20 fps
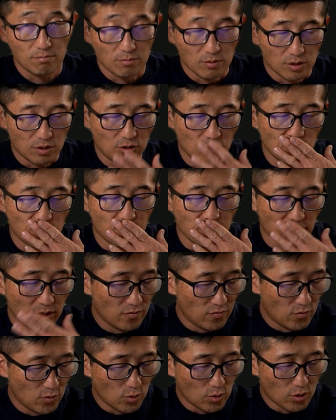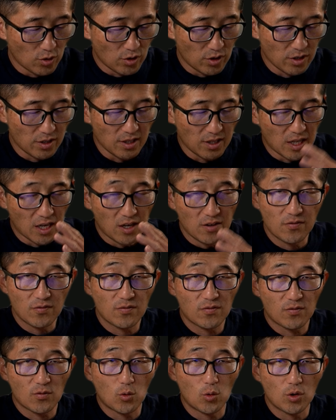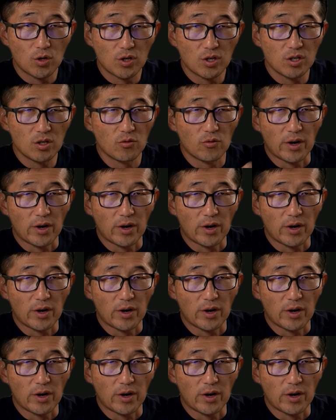excuse me, for left corner,